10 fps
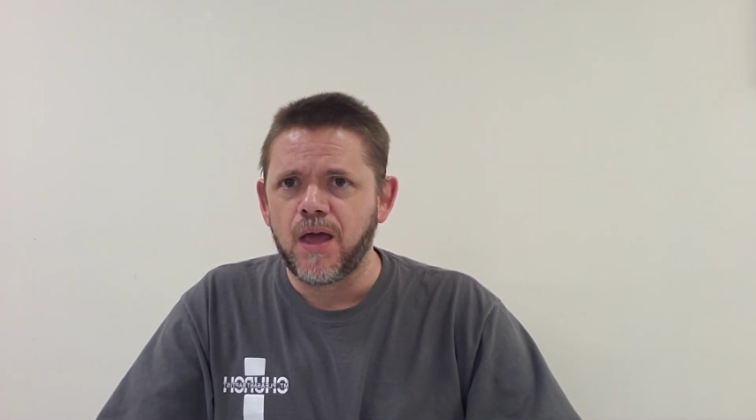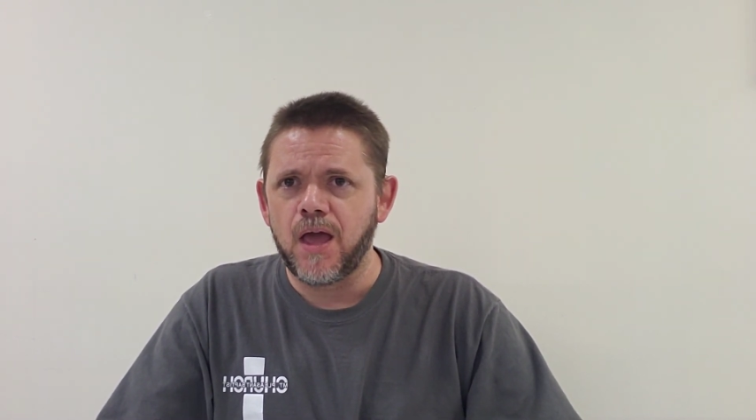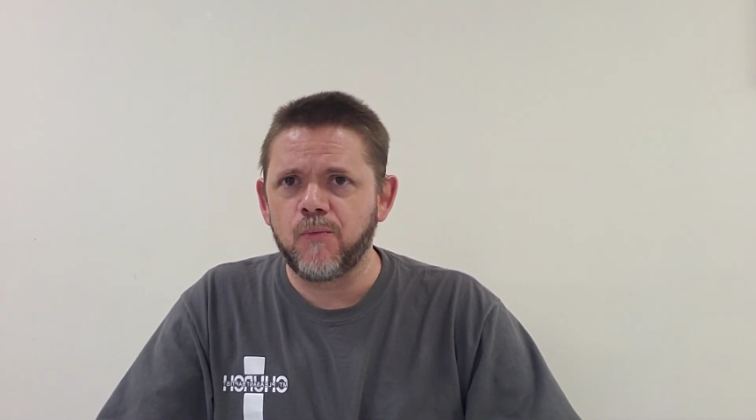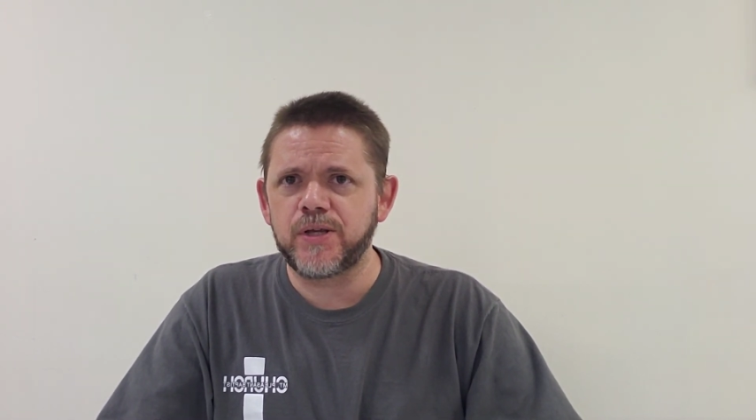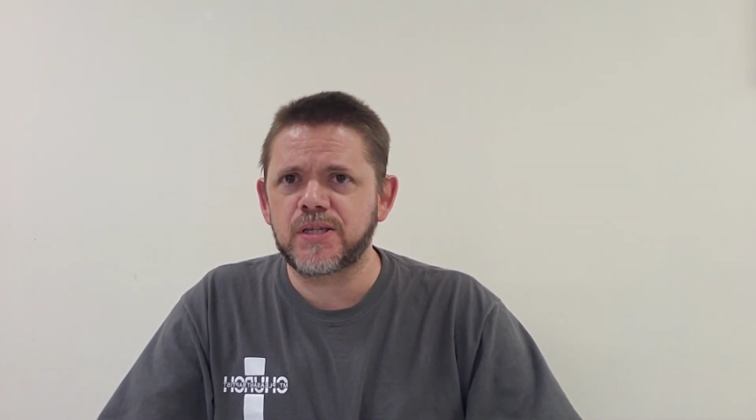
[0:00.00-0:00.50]

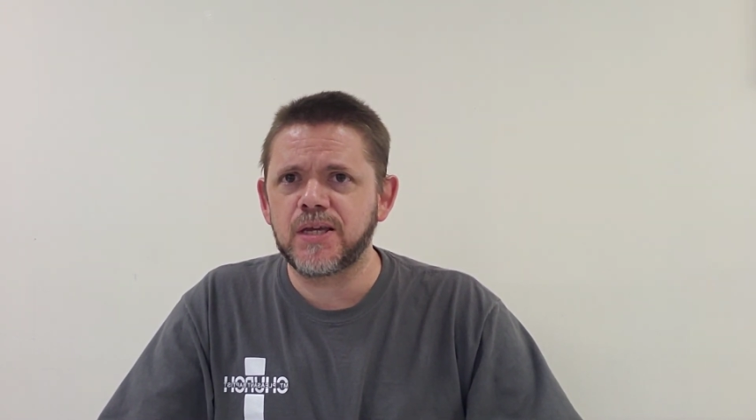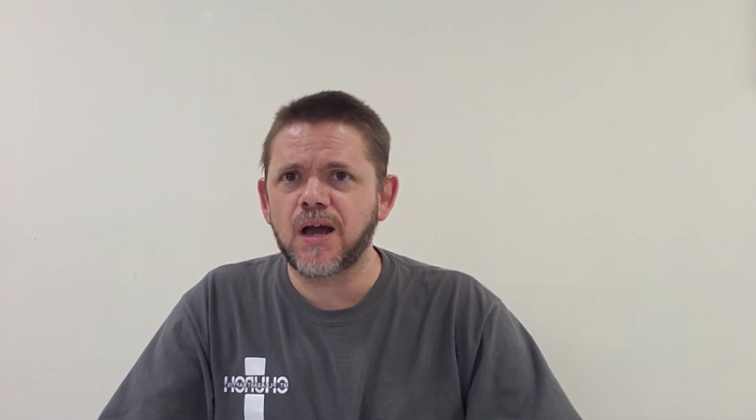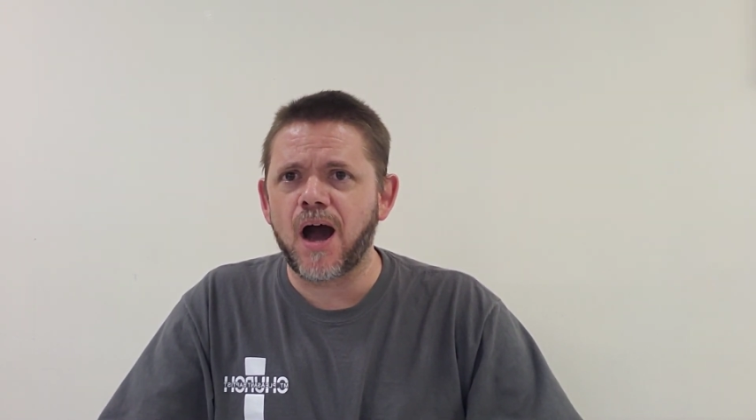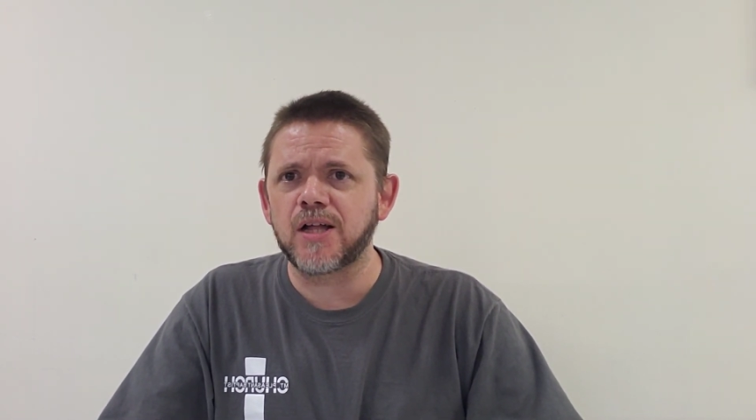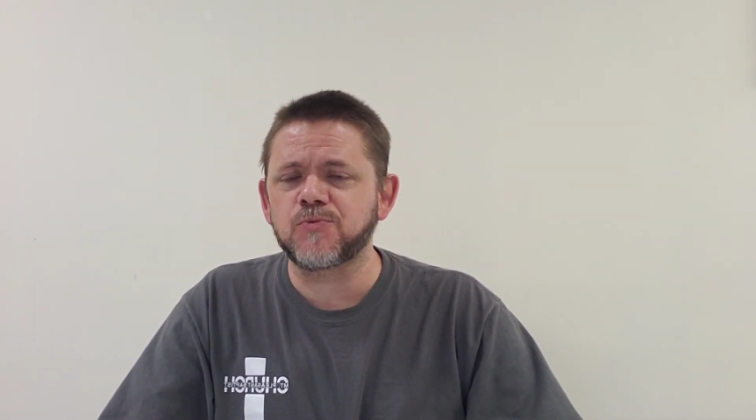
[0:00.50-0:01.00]
and we see
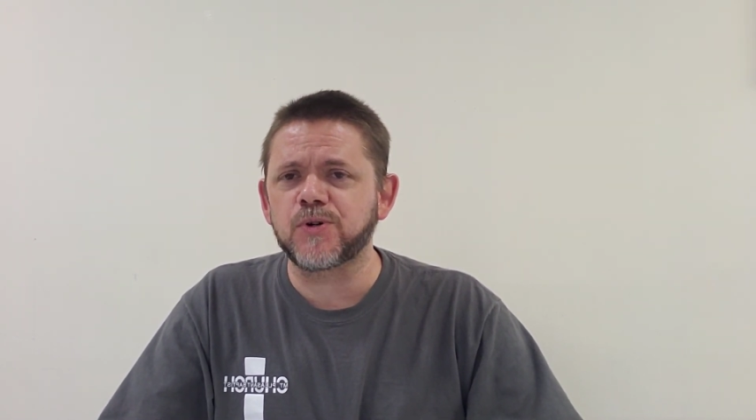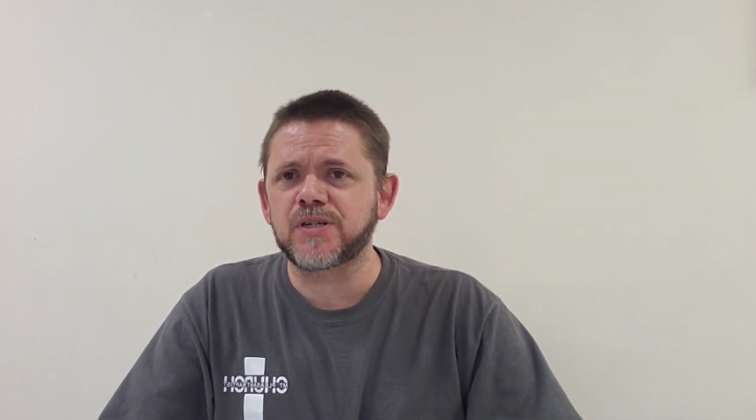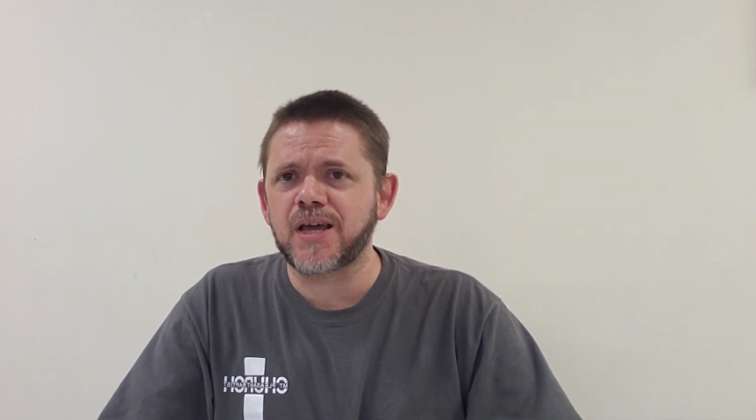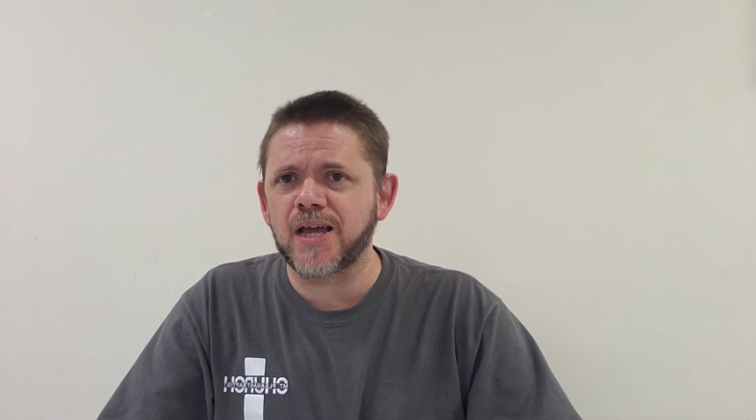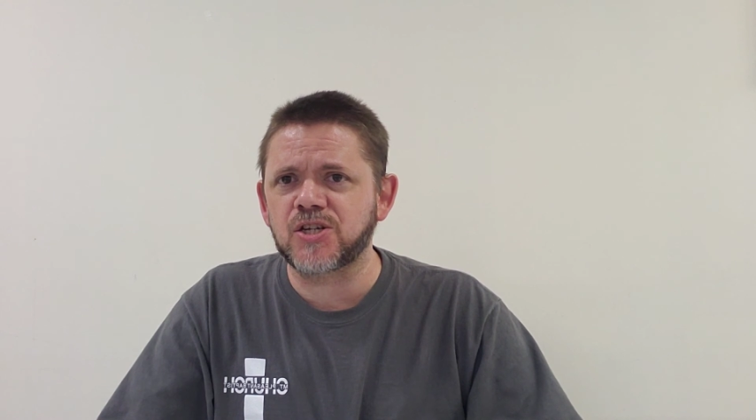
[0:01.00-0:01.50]
God's
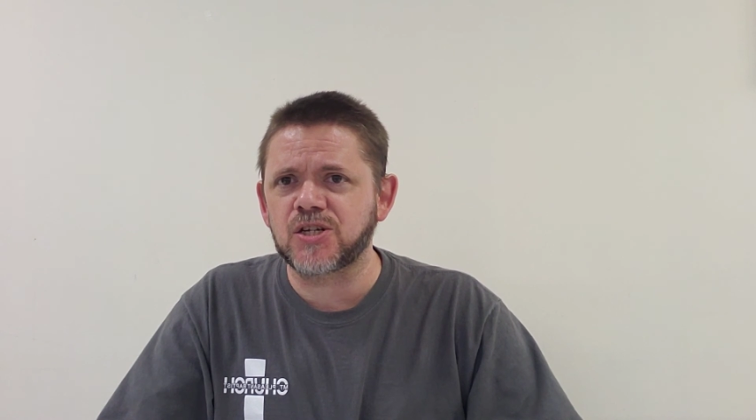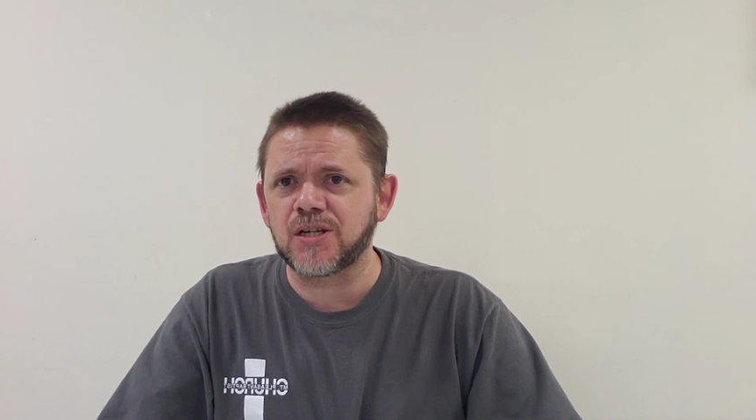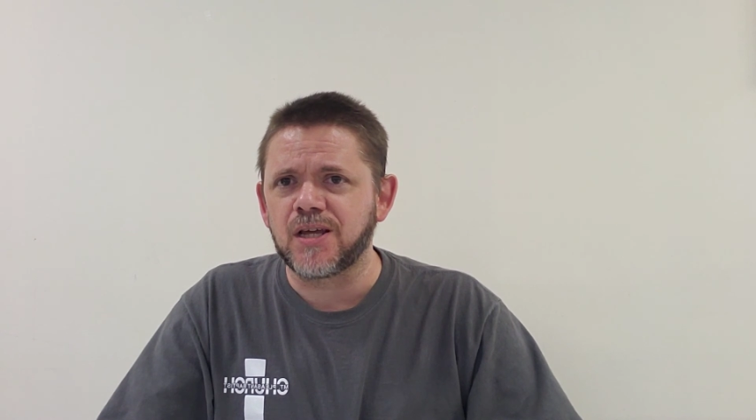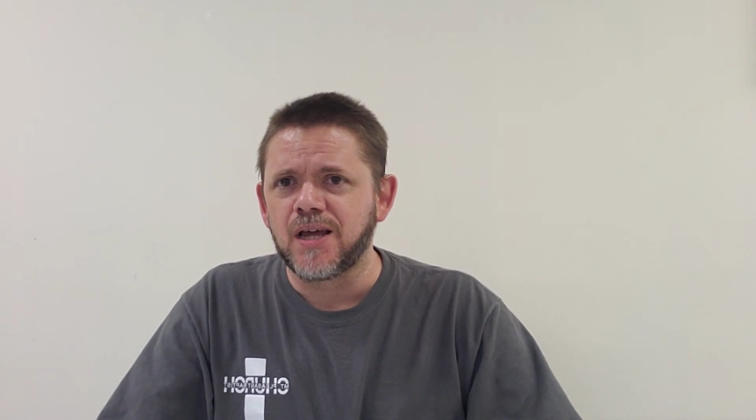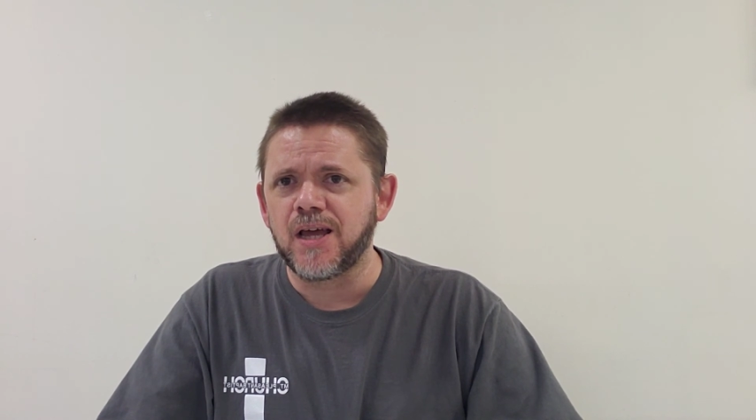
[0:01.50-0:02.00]

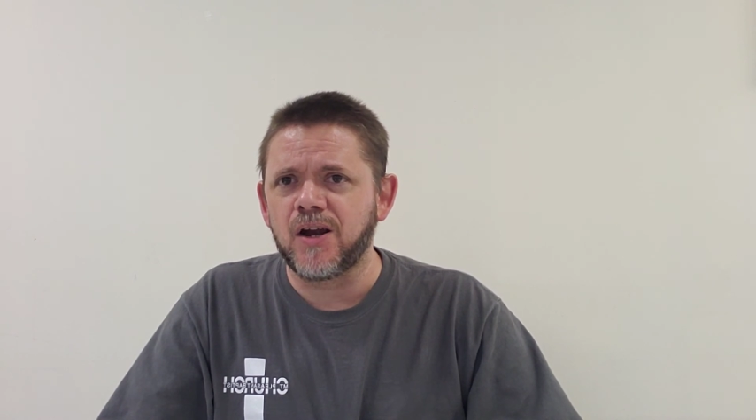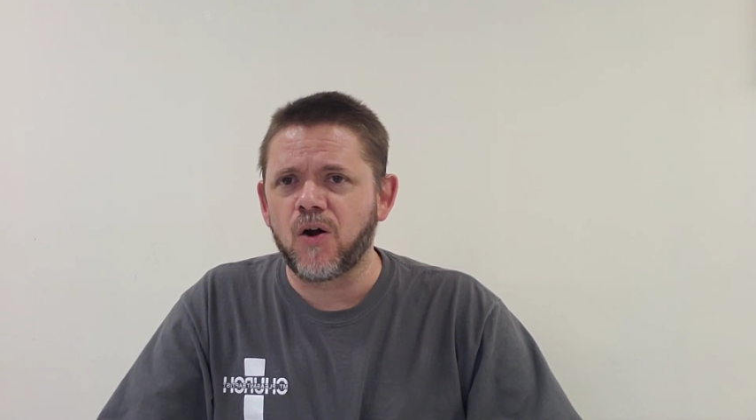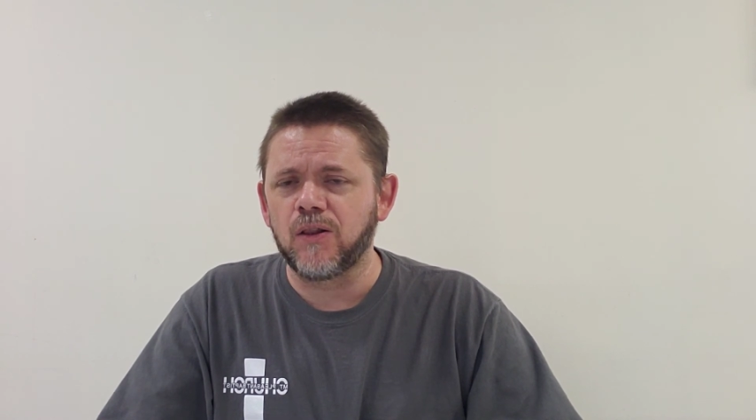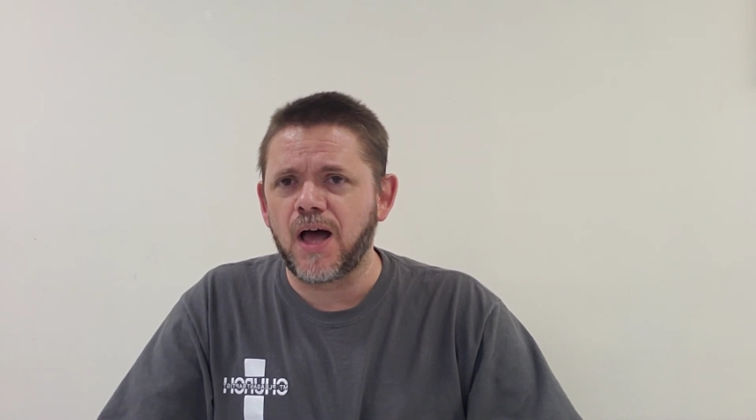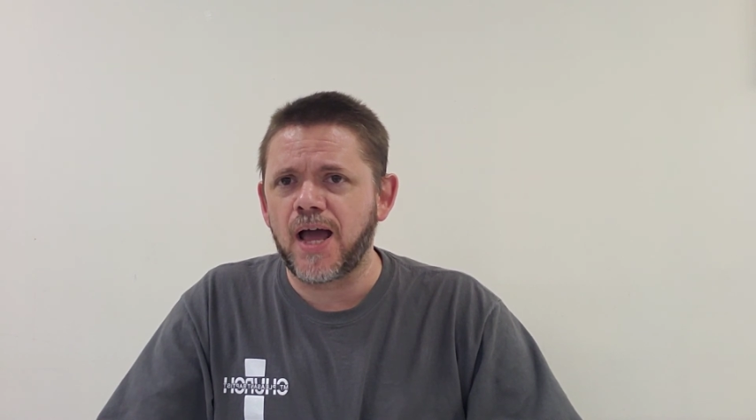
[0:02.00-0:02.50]
protection in
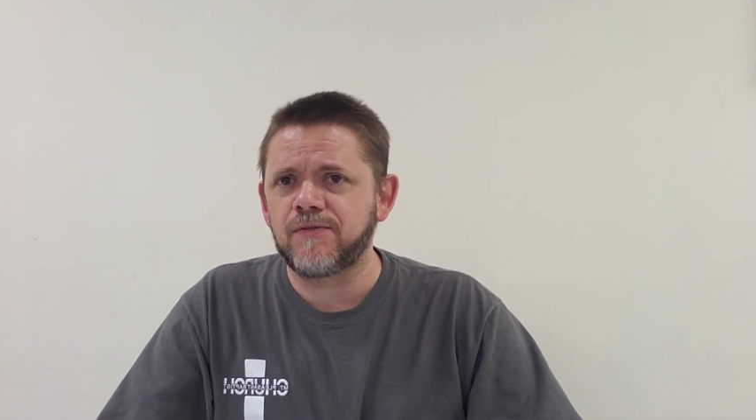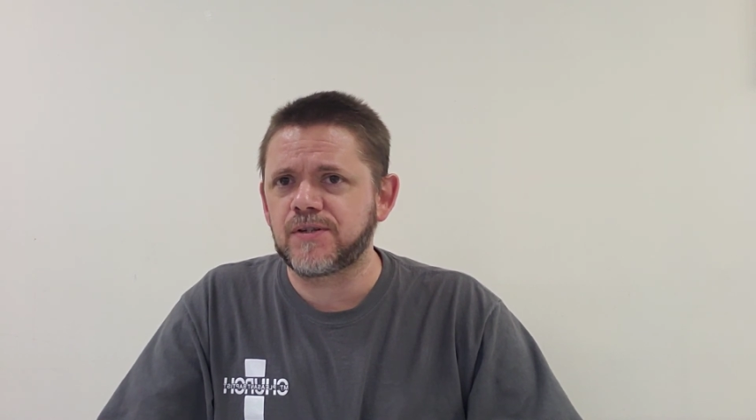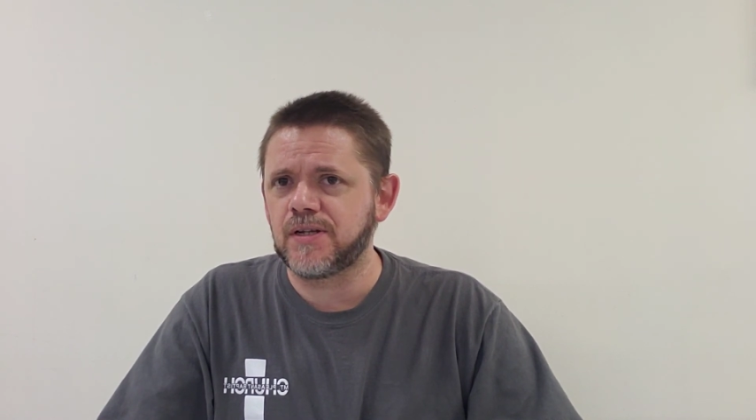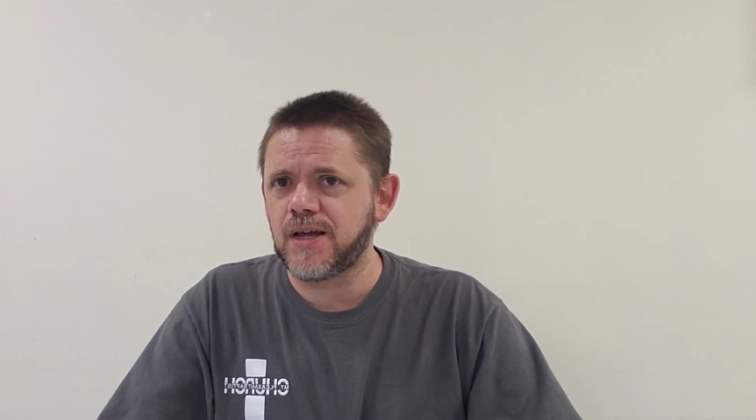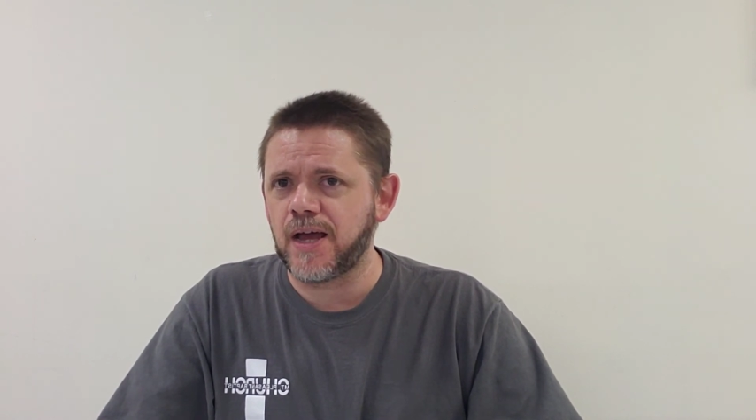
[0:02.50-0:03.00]
our life
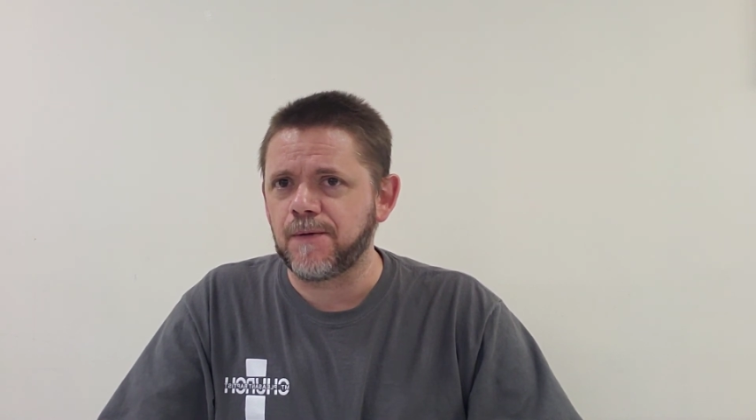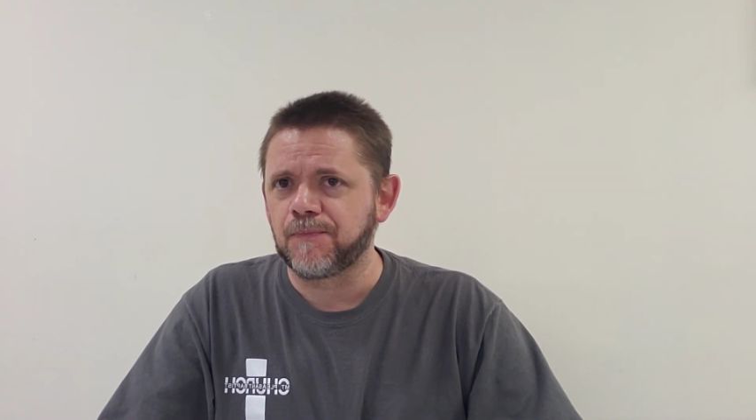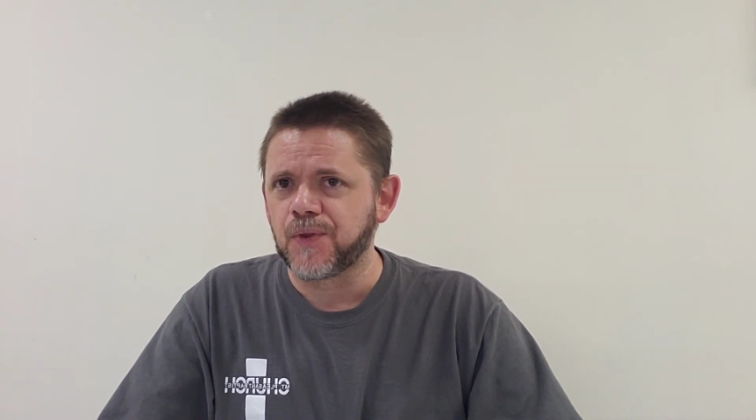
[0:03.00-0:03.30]
today.